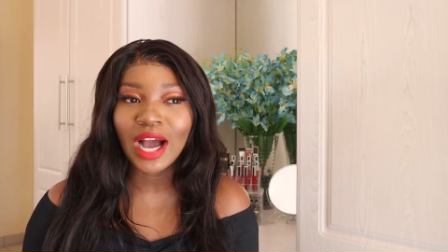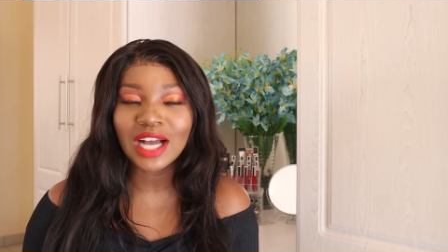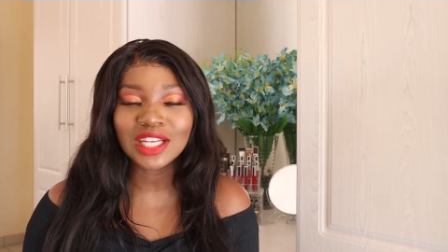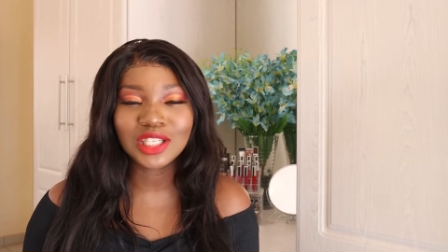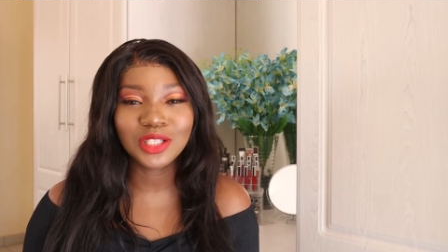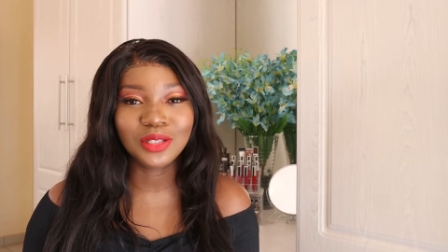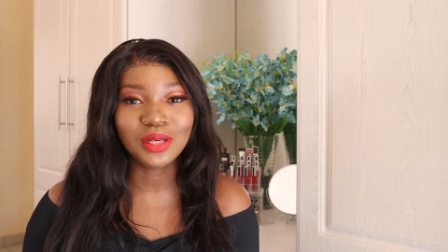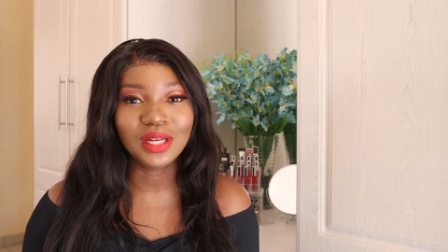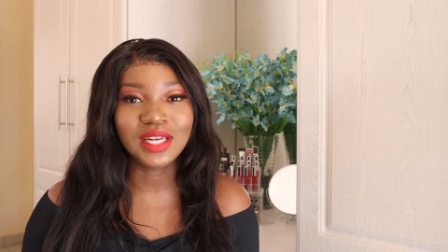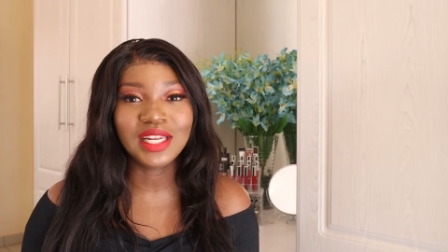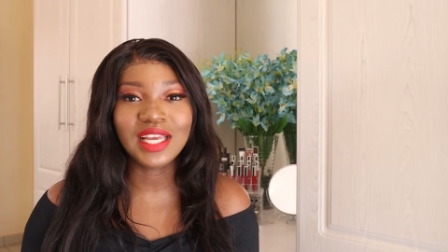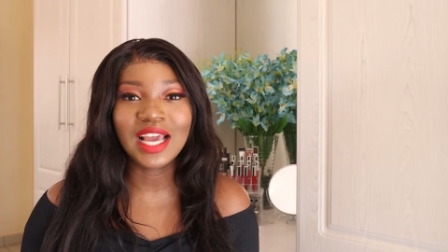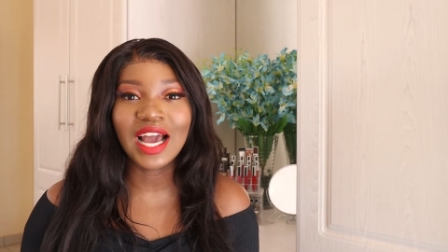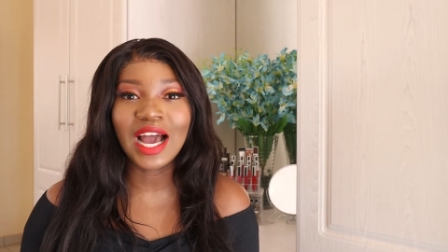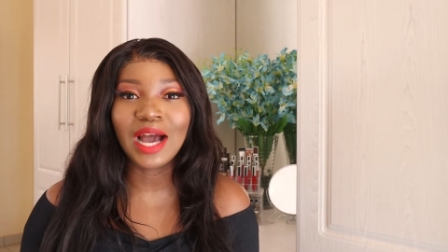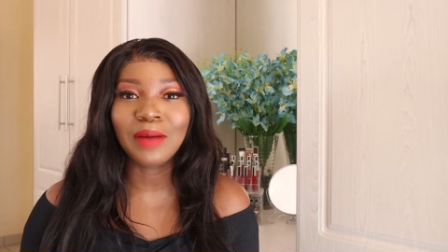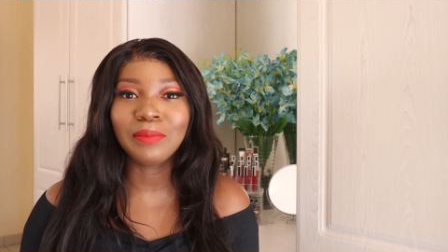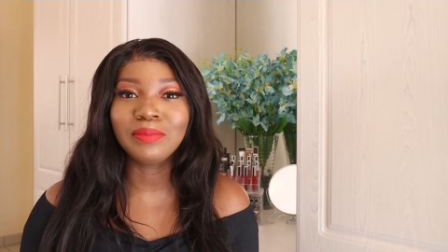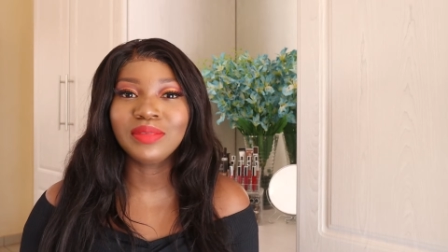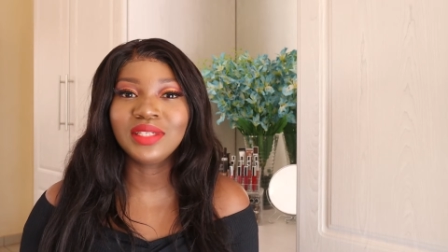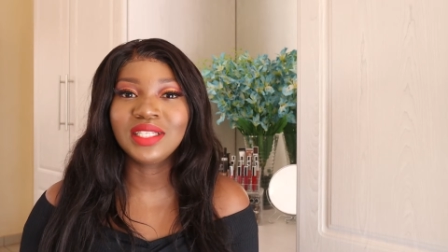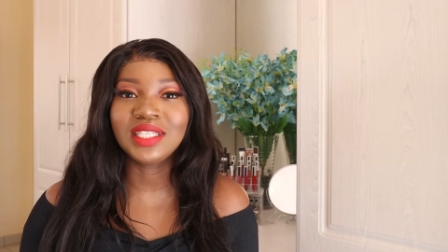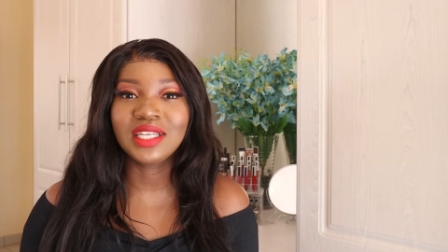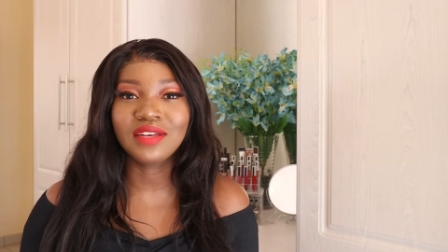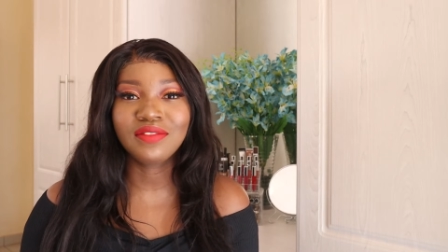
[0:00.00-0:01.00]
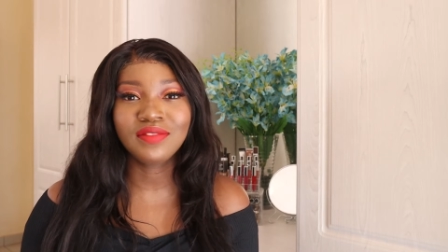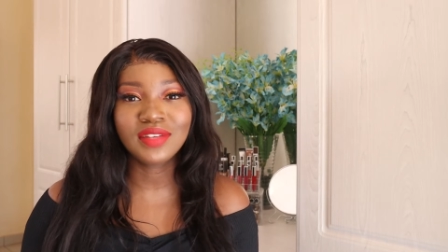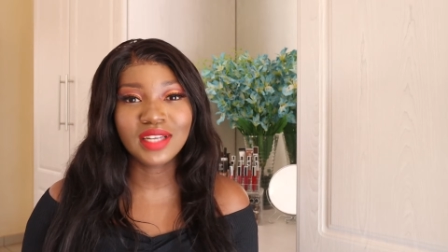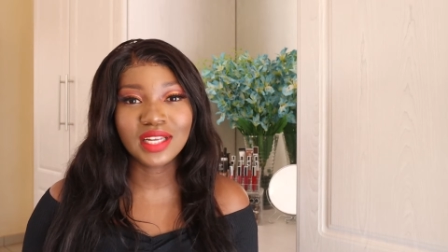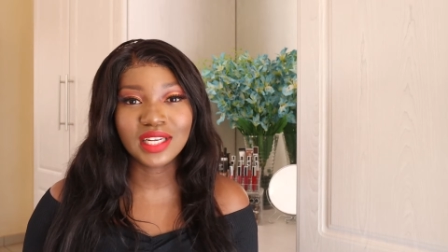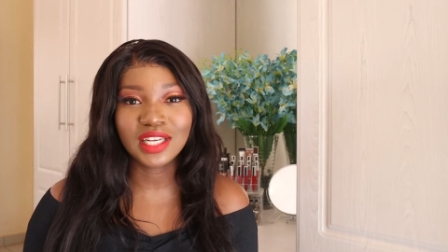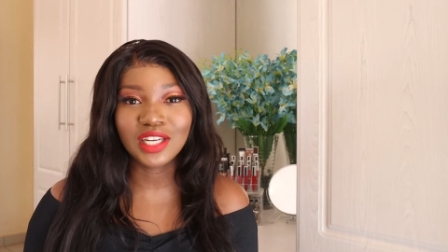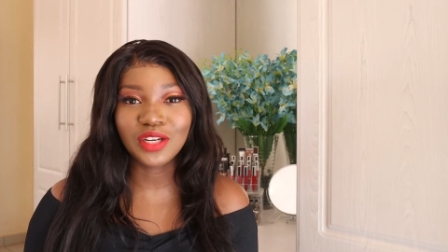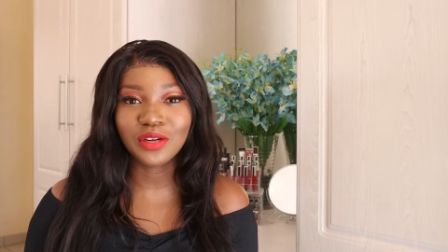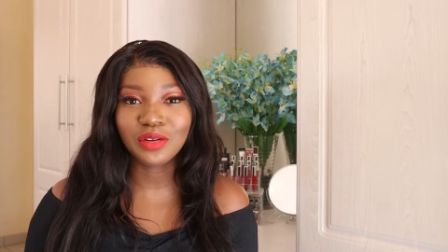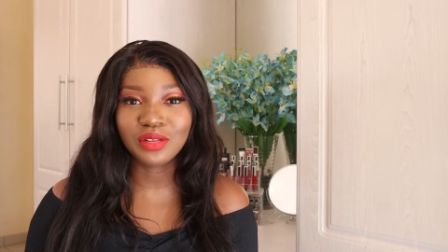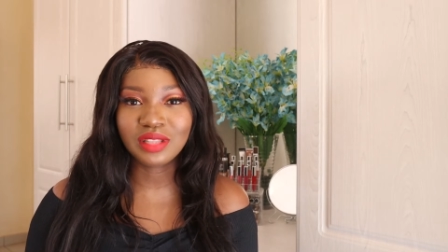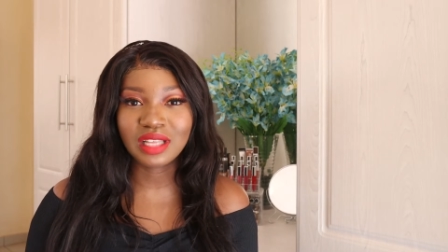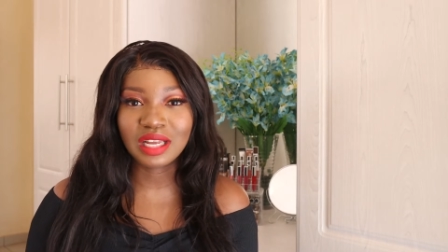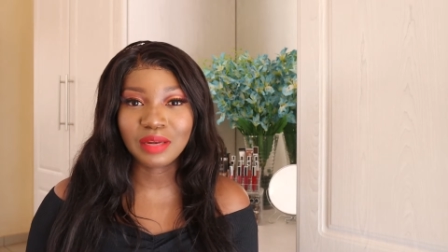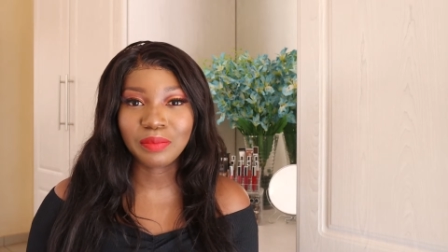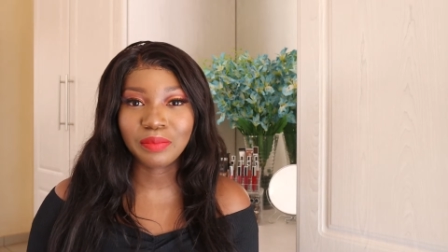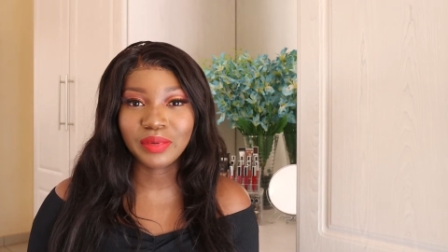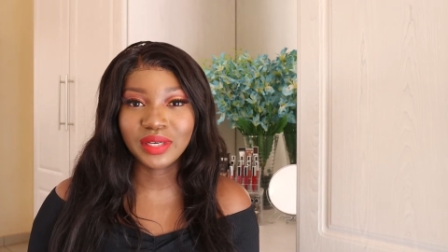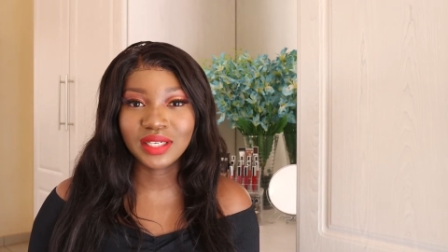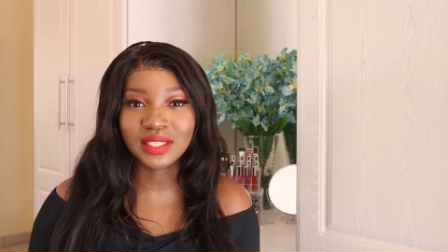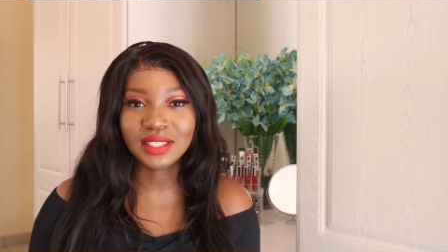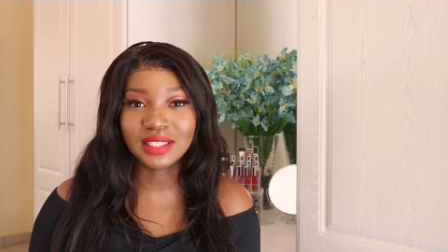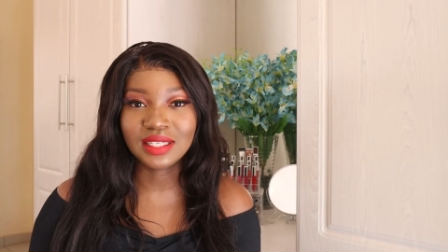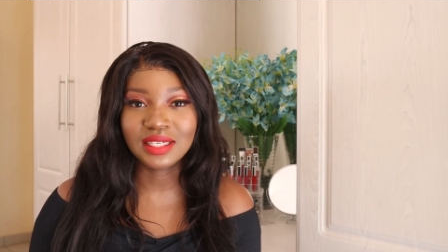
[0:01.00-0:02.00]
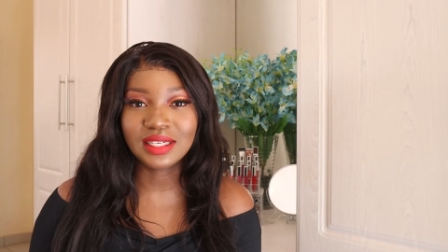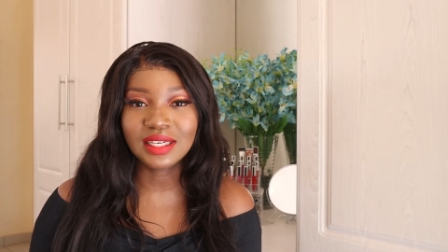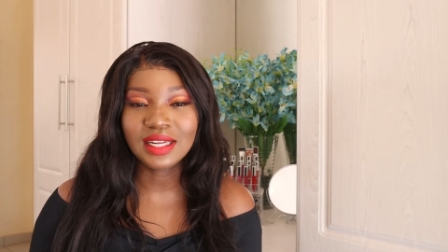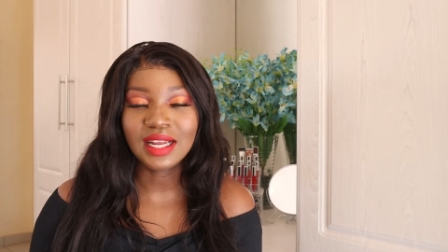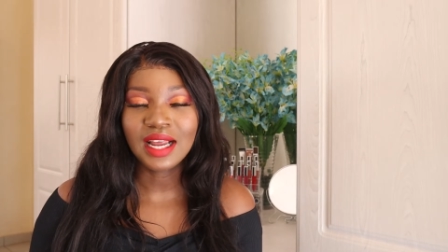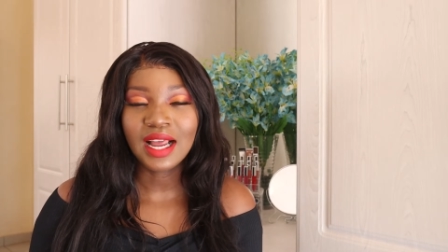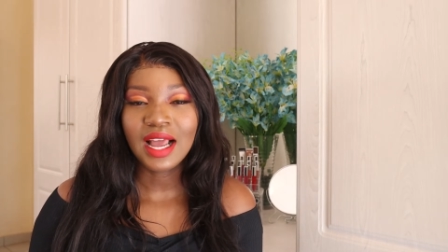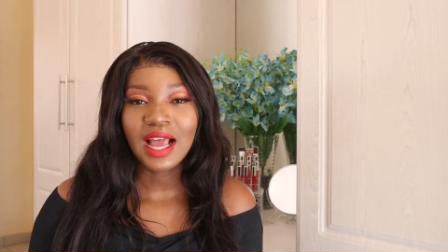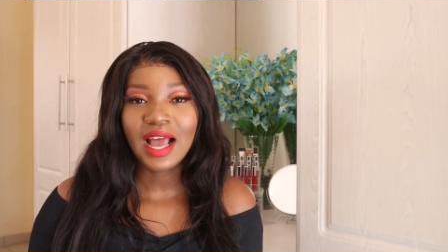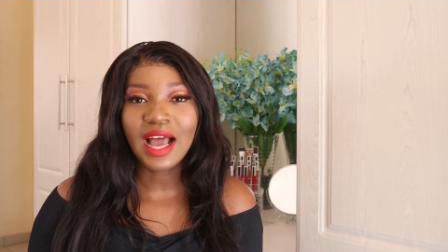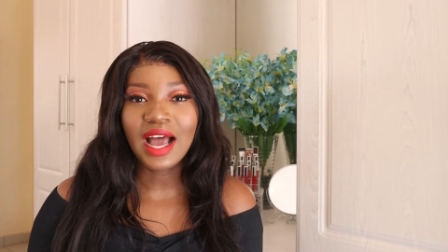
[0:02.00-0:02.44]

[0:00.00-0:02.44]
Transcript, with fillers: actually i'm definitely not that person